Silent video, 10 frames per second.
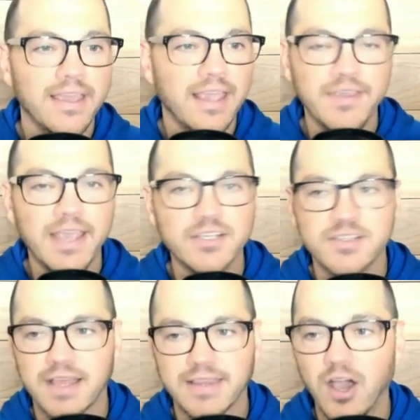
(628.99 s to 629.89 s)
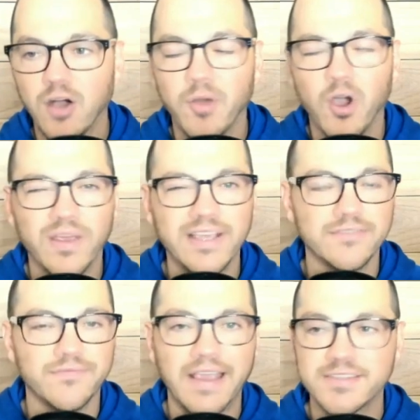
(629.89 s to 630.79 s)
If he catches on the elbow, he's
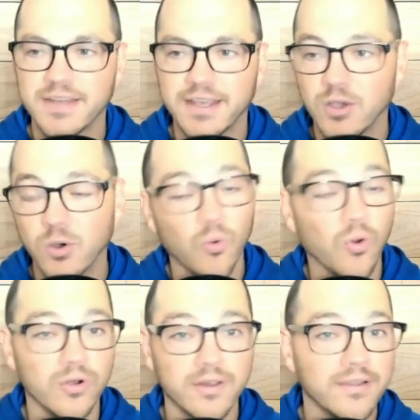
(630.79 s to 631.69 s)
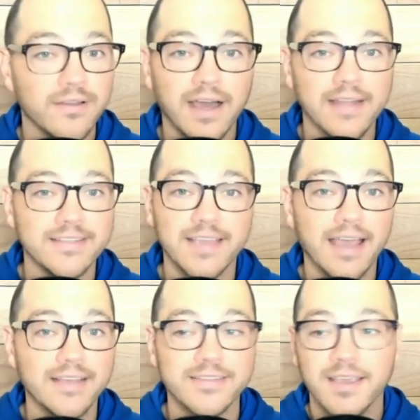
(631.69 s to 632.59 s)
facing and going to work on these
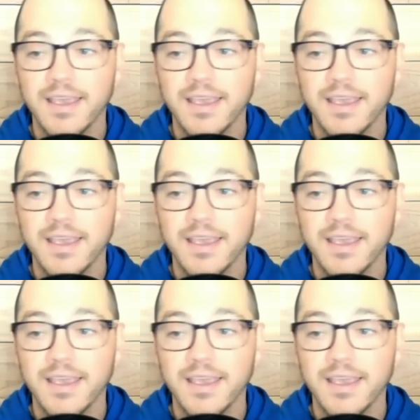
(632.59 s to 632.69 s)
guys.